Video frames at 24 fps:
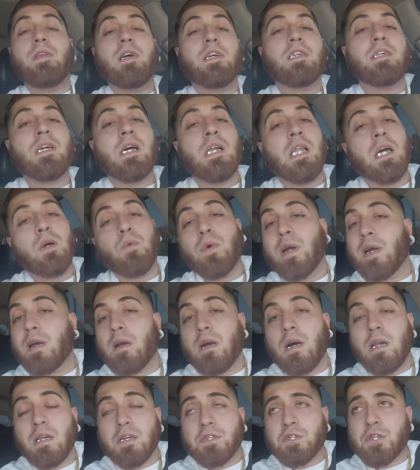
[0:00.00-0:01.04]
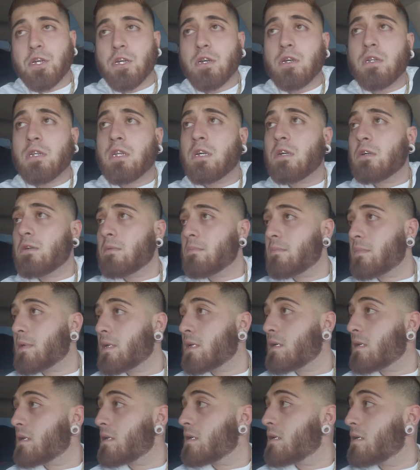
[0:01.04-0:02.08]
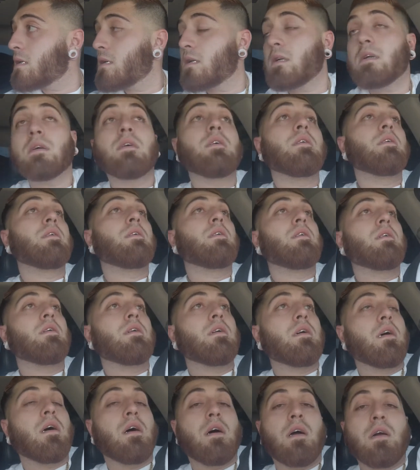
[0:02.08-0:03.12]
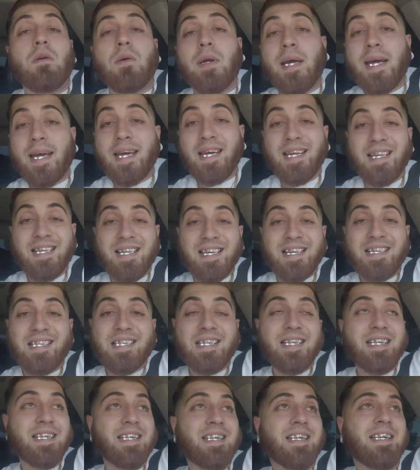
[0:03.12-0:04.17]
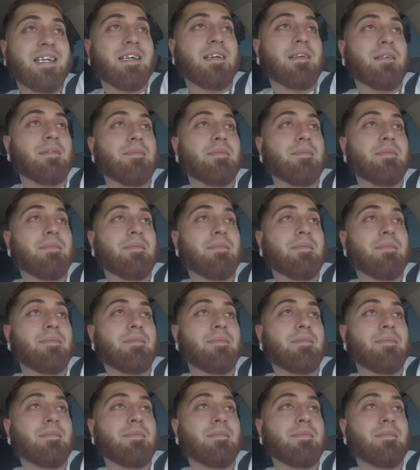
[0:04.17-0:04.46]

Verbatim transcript: that's all I wear, Hollister cologne. Alright, let's see.